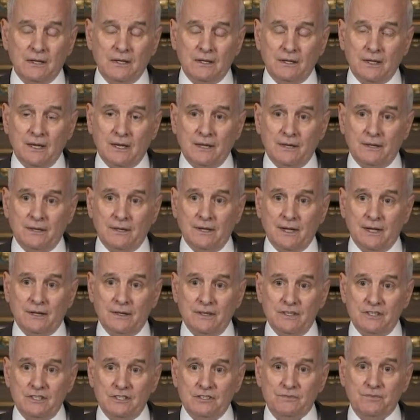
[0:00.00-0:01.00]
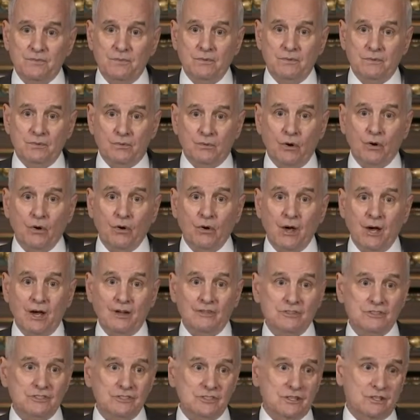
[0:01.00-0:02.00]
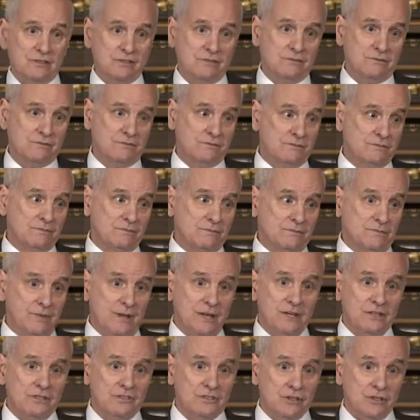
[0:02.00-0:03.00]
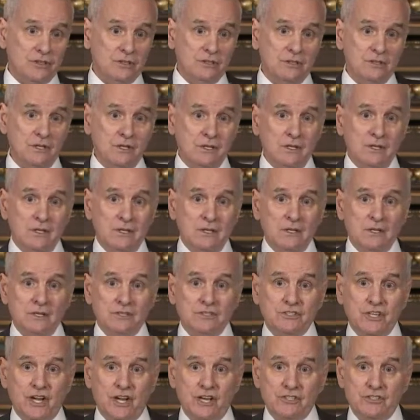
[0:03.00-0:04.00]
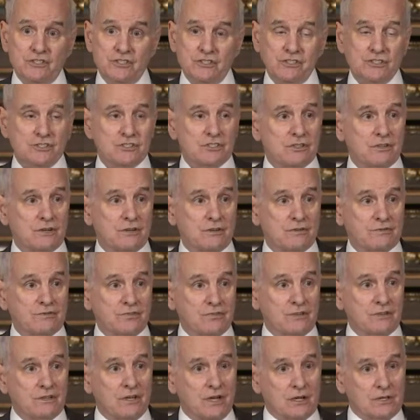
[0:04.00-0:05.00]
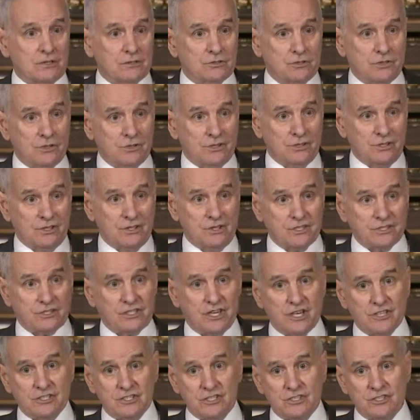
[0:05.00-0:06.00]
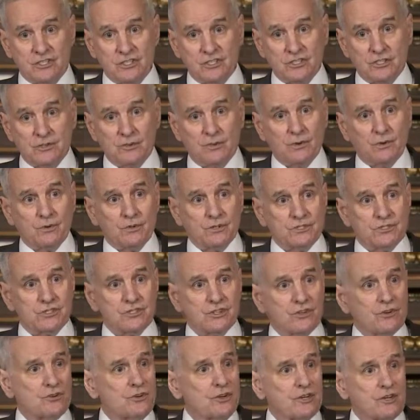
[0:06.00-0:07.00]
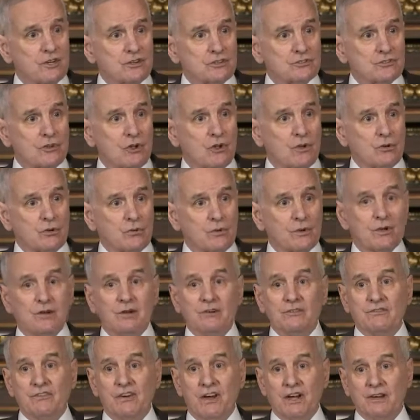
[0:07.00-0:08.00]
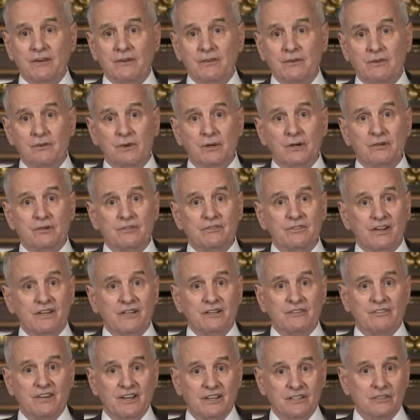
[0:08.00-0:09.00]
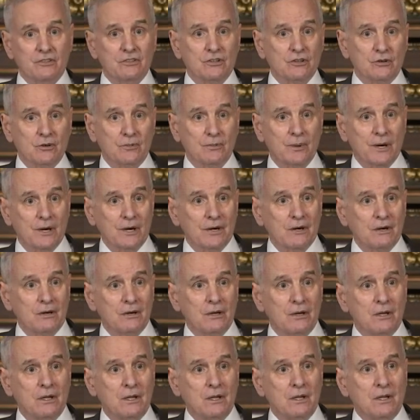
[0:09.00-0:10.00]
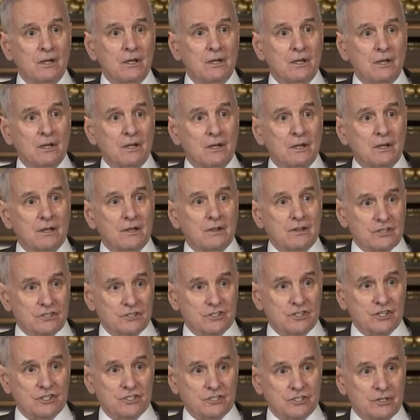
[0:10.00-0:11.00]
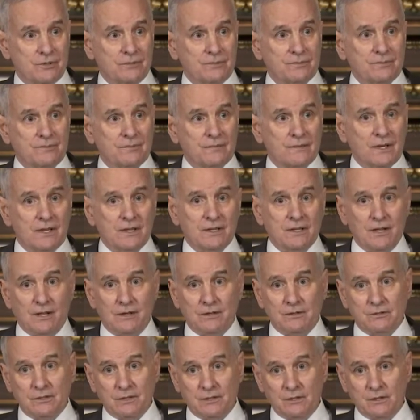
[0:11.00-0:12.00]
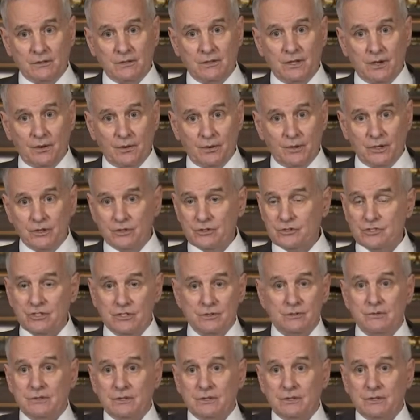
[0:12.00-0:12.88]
And these rollouts of major changes to, in this case, a system that was 30 years old. We couldn't find a vendor to repair the system that they were using,